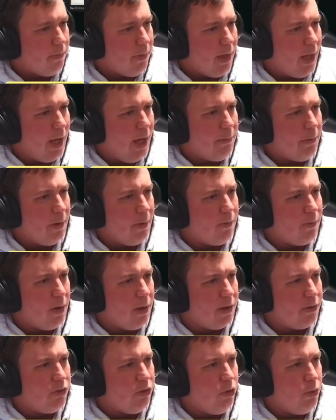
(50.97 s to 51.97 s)
And we're
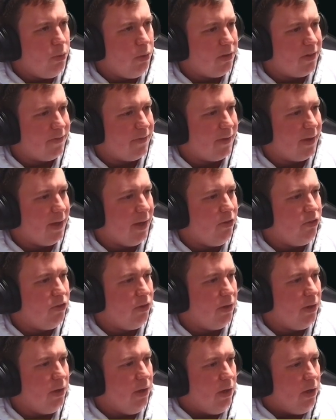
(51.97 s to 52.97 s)
running 2
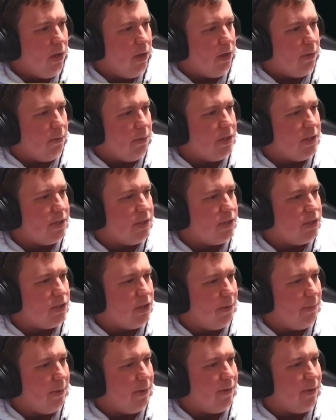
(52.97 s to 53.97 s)
Ossification, which is
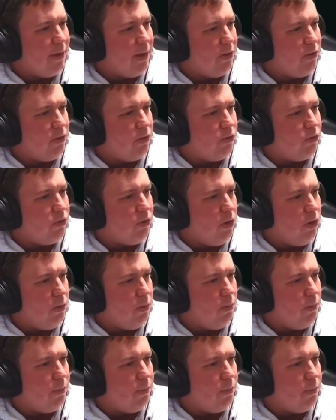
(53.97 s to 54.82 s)
enchant based at control.